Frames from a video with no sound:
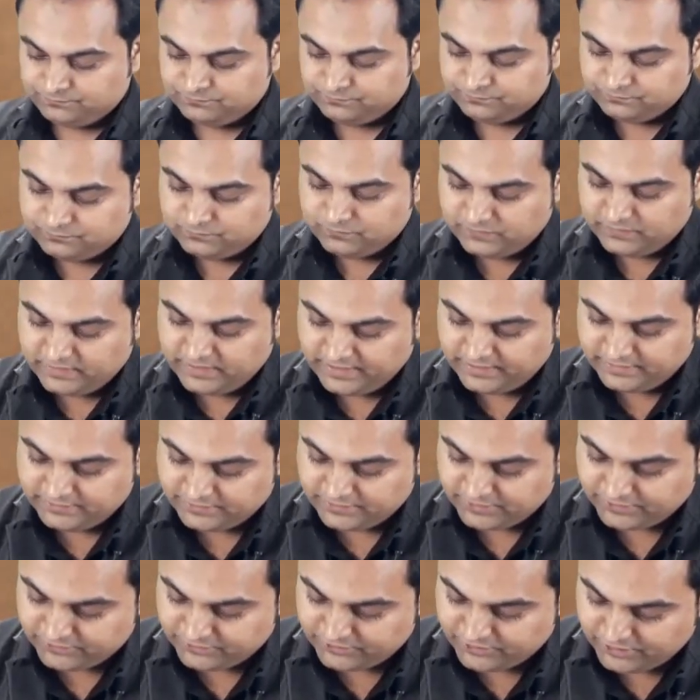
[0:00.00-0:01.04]

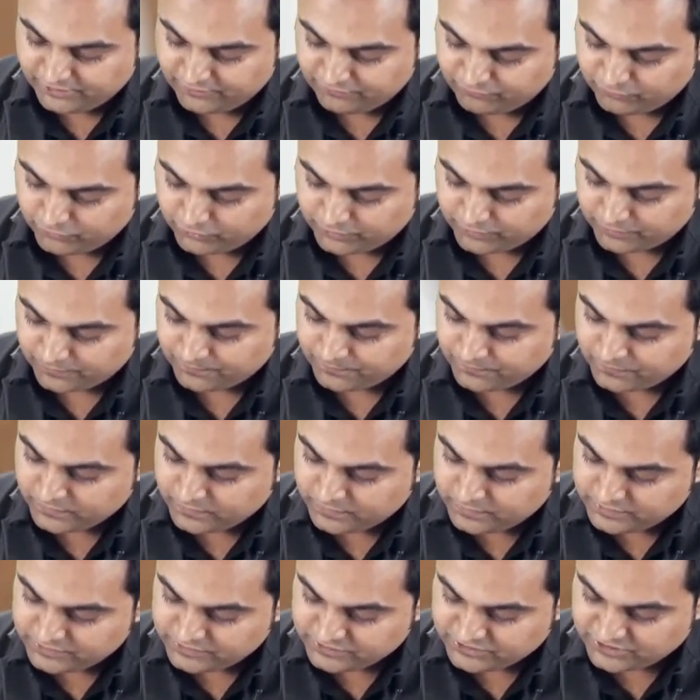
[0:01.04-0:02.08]
that therefore
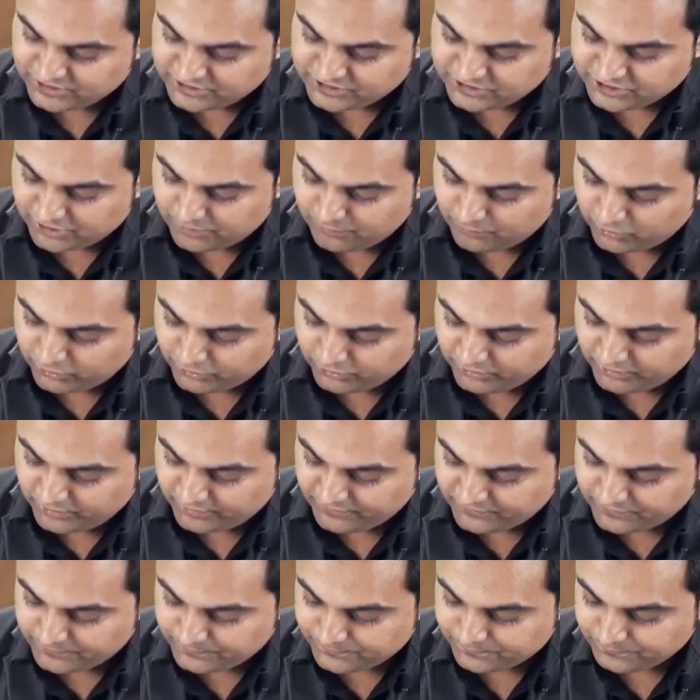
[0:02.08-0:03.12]
section
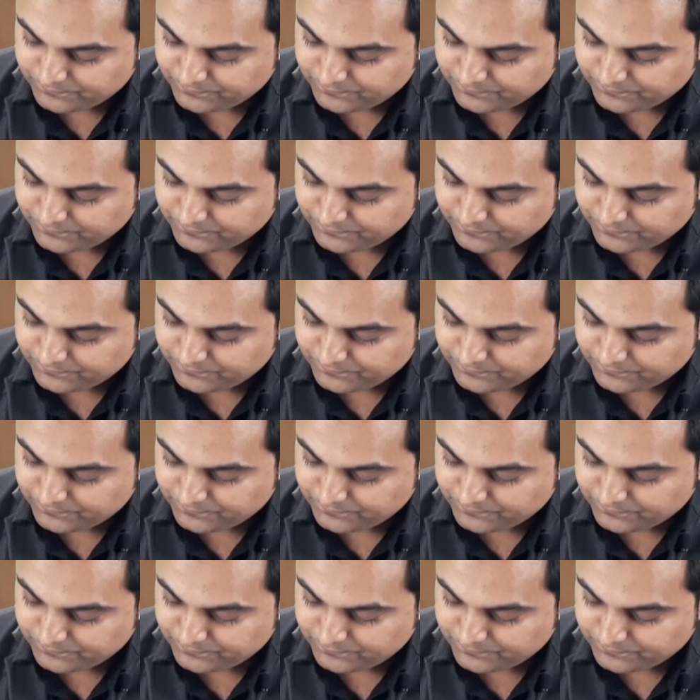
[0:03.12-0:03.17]
modulus